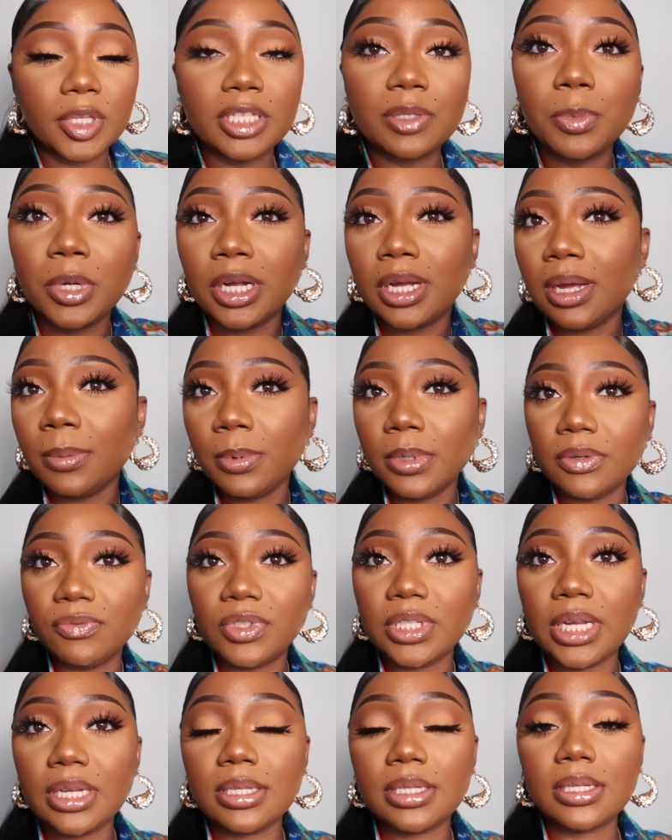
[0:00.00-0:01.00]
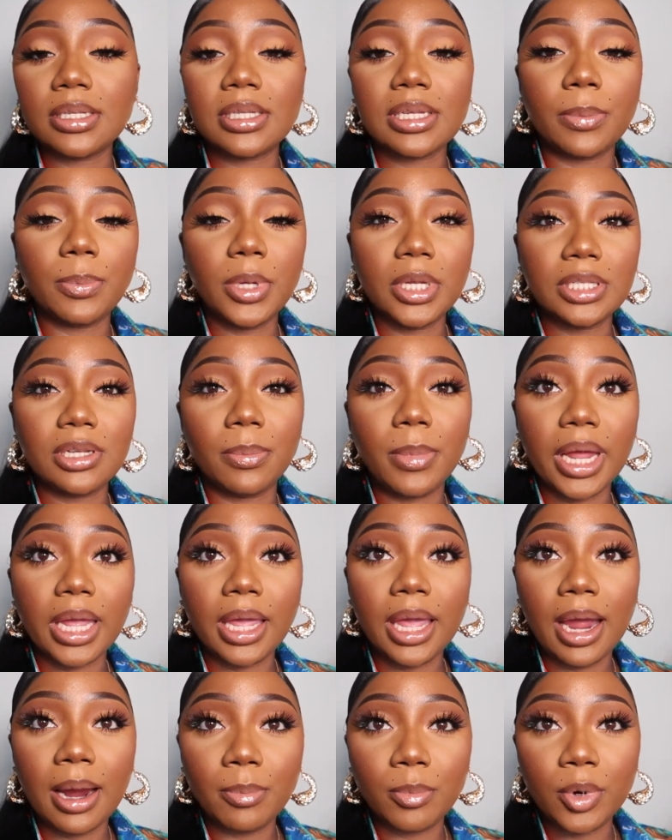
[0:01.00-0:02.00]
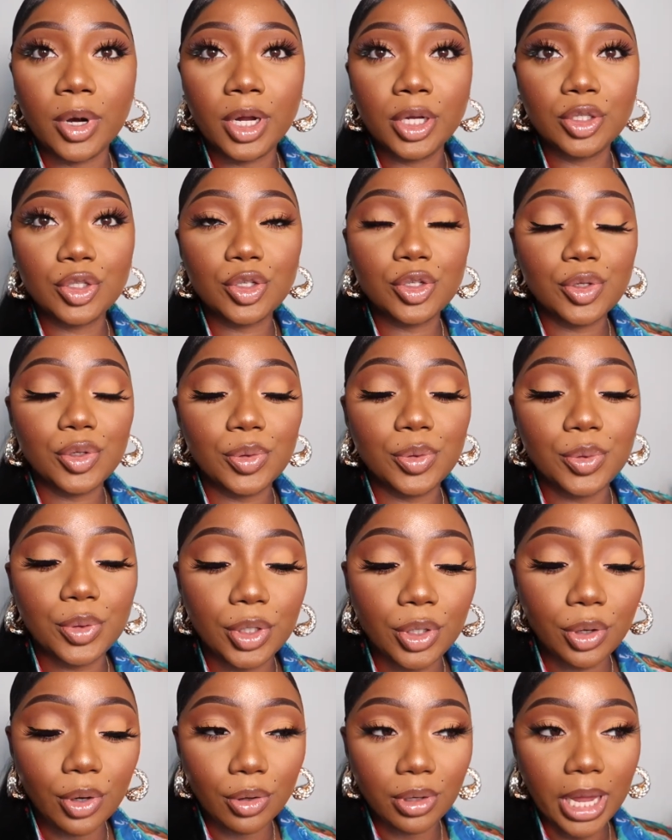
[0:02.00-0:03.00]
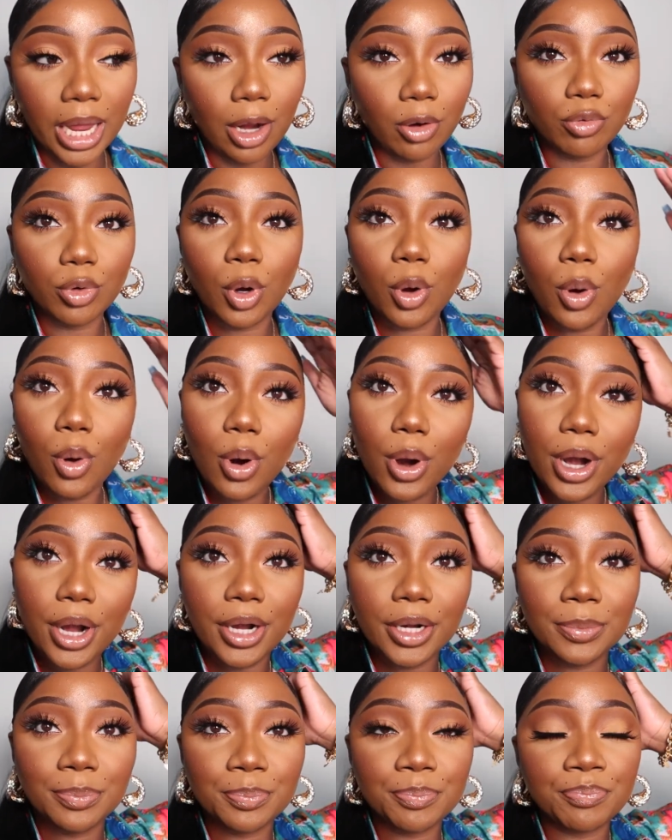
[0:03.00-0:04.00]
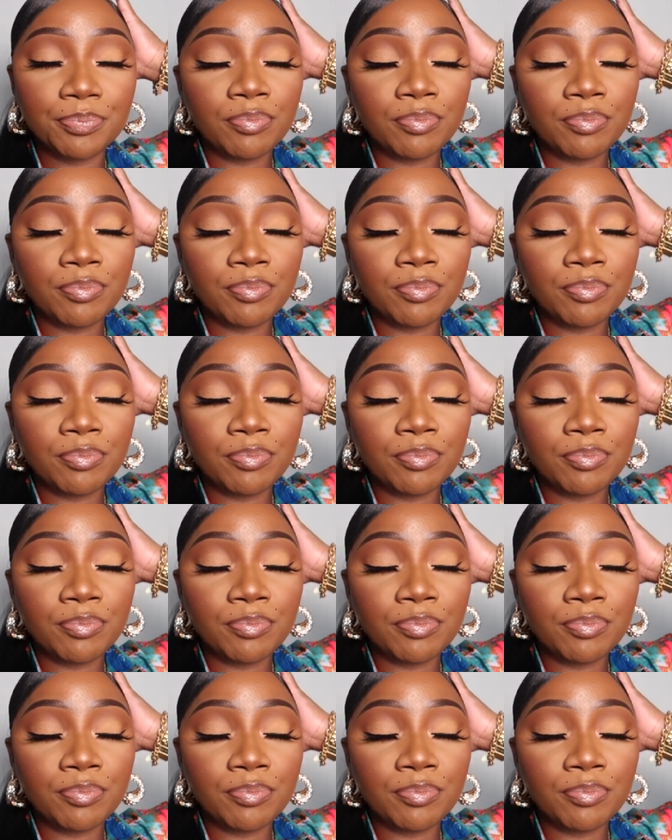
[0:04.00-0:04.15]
It's been a couple of days since I picked up my camera to, you know, like record.